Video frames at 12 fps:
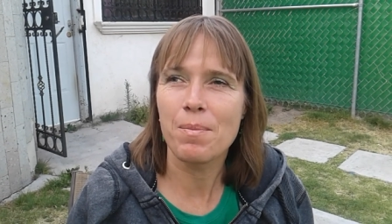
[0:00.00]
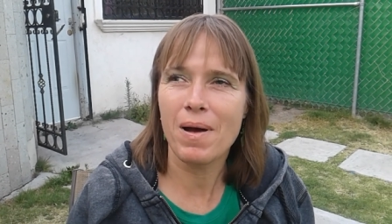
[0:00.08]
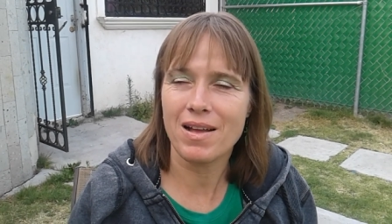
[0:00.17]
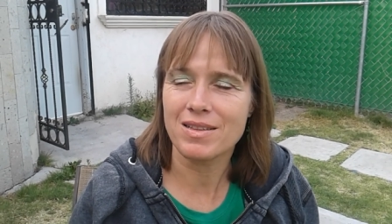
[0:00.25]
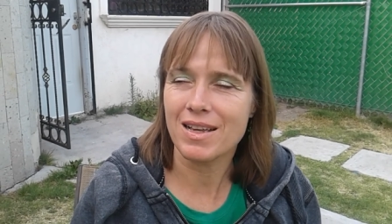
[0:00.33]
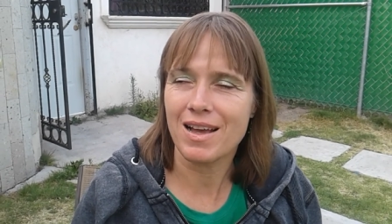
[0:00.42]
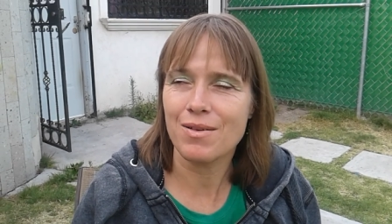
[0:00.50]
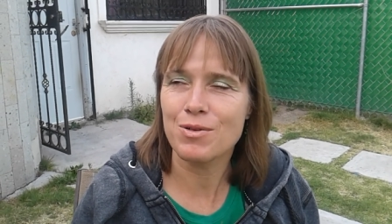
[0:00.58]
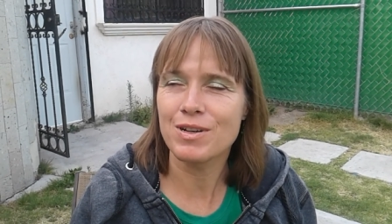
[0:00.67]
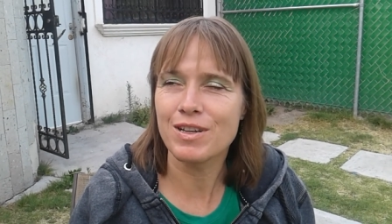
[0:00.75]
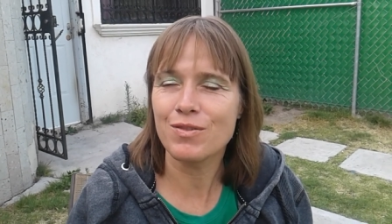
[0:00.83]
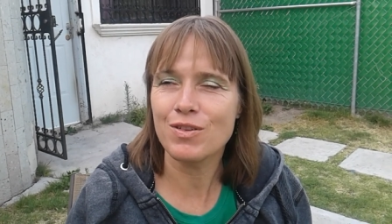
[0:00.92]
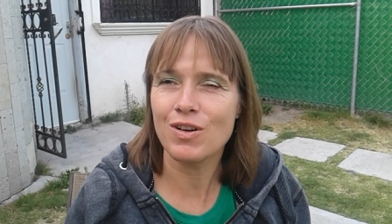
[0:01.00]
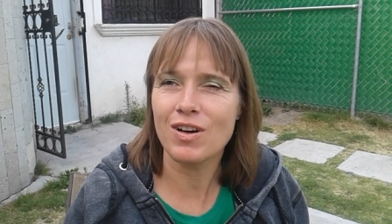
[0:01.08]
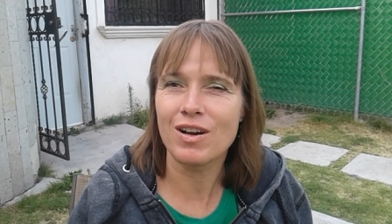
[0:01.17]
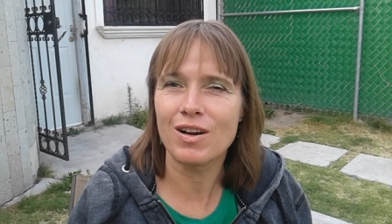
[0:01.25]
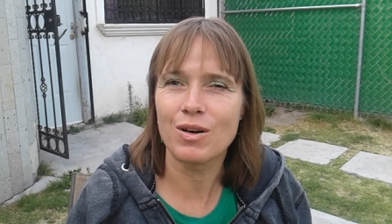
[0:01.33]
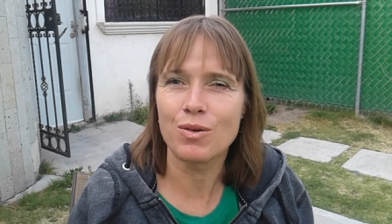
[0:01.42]
But I will give you
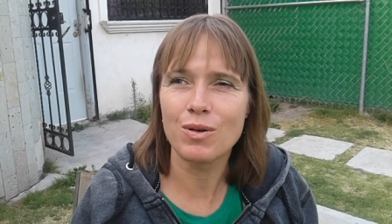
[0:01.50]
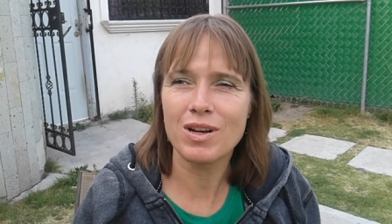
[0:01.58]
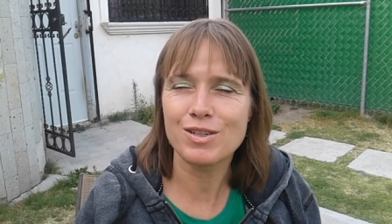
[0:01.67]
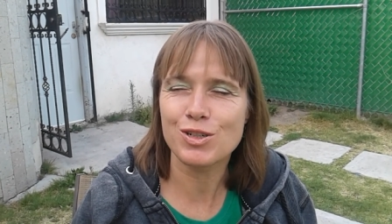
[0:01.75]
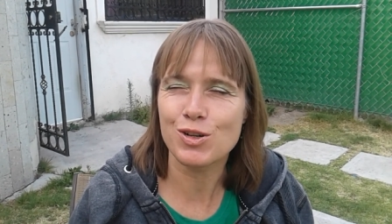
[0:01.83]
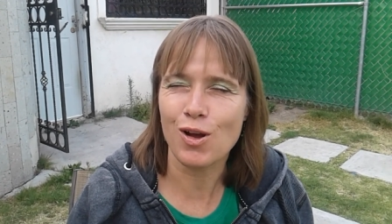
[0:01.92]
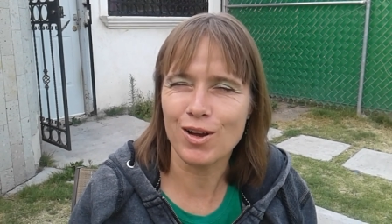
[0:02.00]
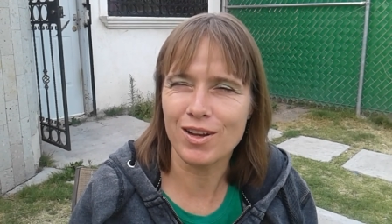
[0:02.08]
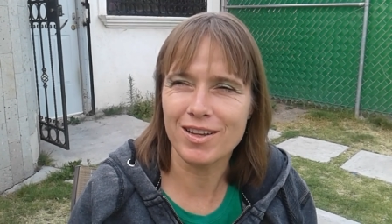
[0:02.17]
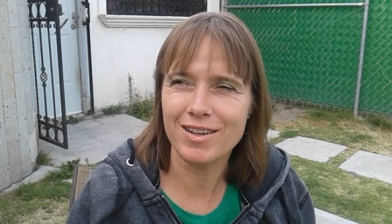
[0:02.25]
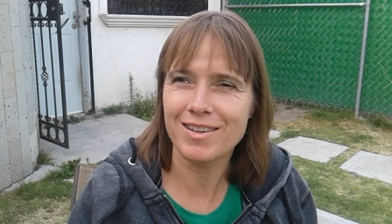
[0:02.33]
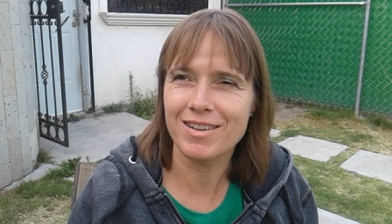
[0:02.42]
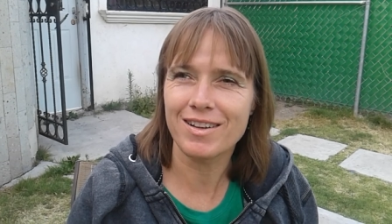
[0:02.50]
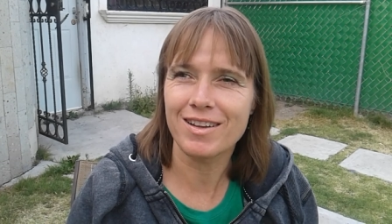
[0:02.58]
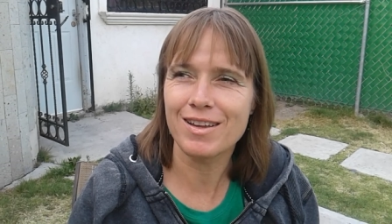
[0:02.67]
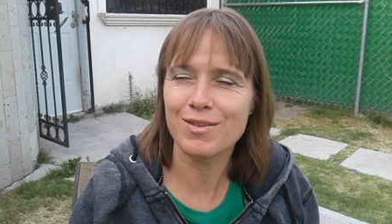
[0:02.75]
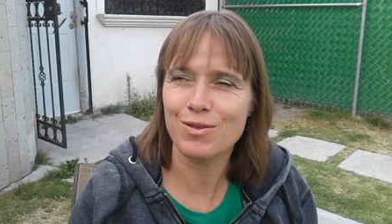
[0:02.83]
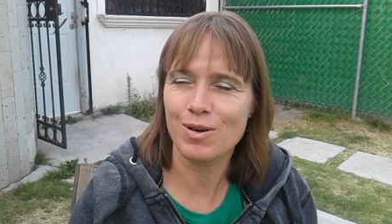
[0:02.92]
a really shocking
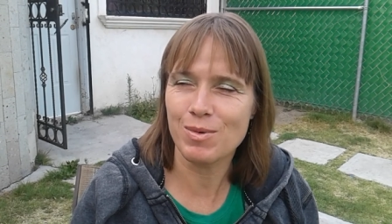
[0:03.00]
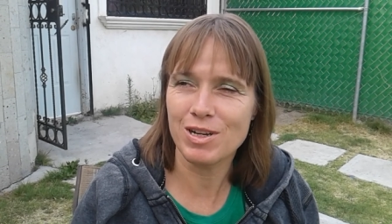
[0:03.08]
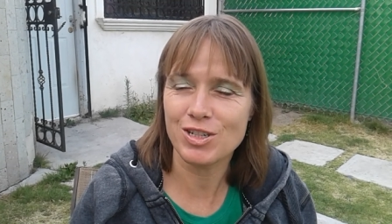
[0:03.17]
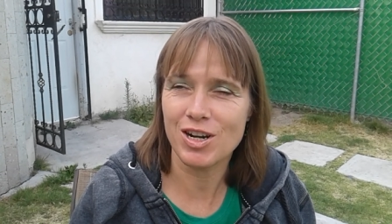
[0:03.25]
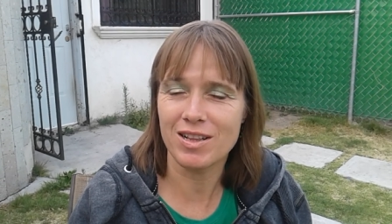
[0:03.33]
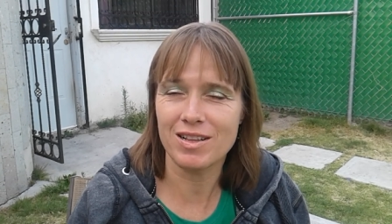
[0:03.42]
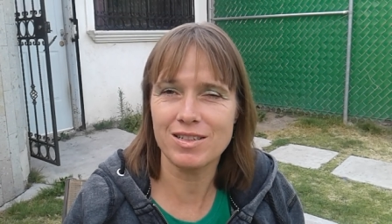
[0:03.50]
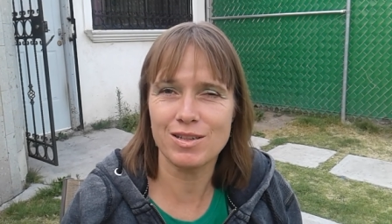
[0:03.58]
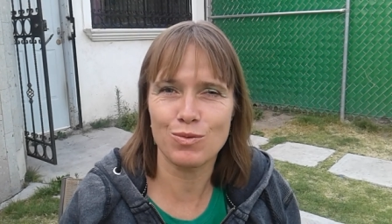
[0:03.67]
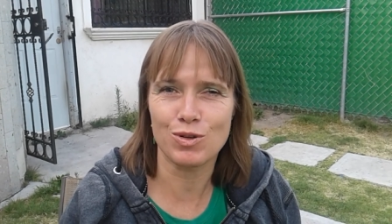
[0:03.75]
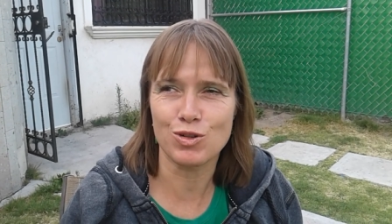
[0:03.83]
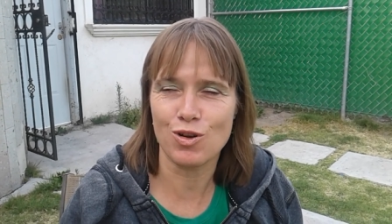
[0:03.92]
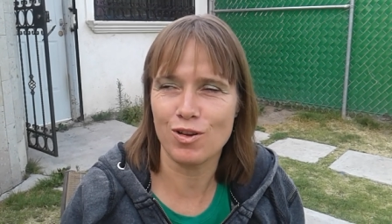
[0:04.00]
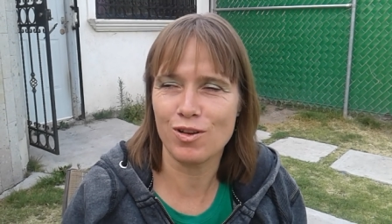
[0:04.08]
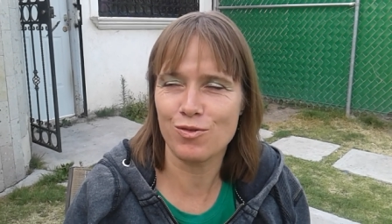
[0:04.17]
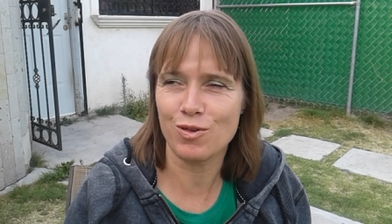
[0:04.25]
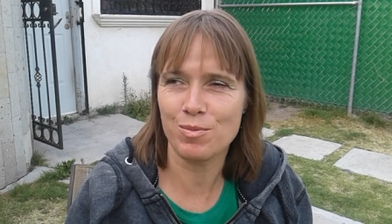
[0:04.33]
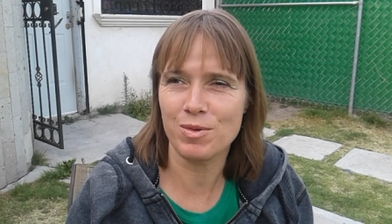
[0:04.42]
information. At least it was
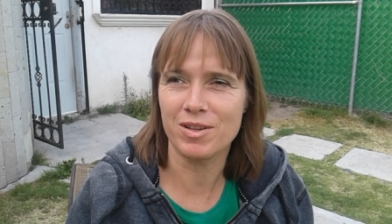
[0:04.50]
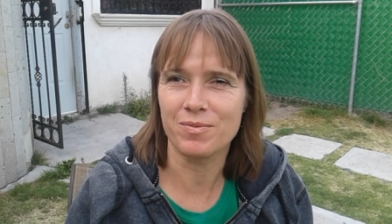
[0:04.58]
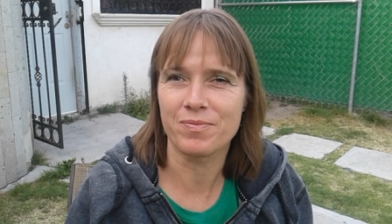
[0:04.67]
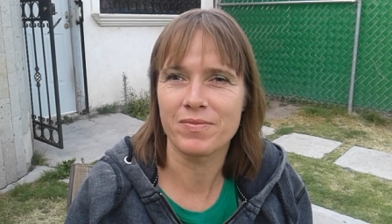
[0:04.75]
shocking for me.